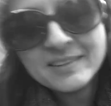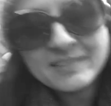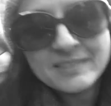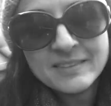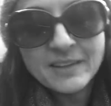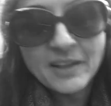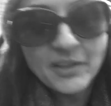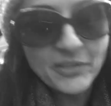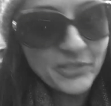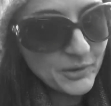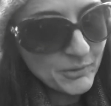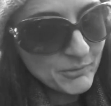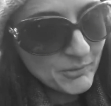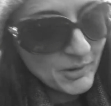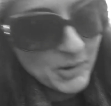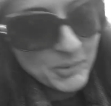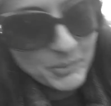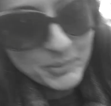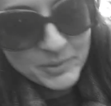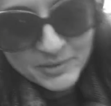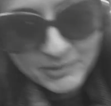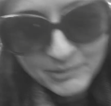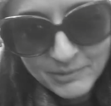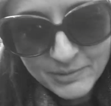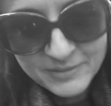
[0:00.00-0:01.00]
Nothing wrong
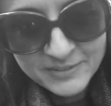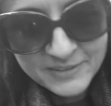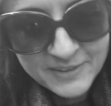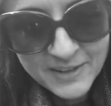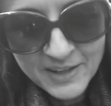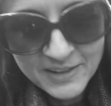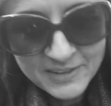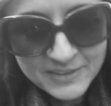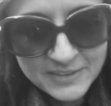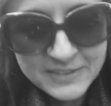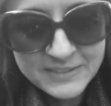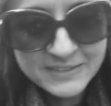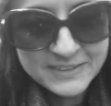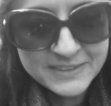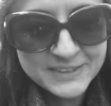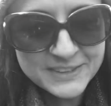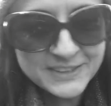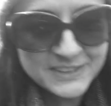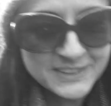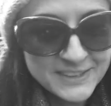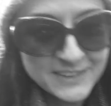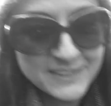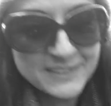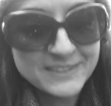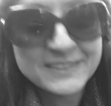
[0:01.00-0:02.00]
with those colors. It's
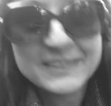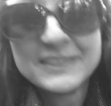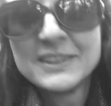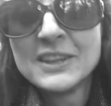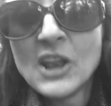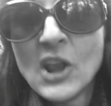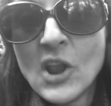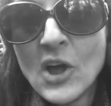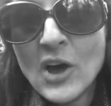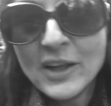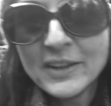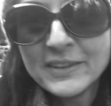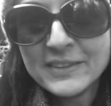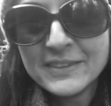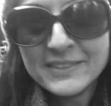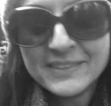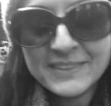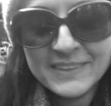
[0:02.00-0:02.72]
just not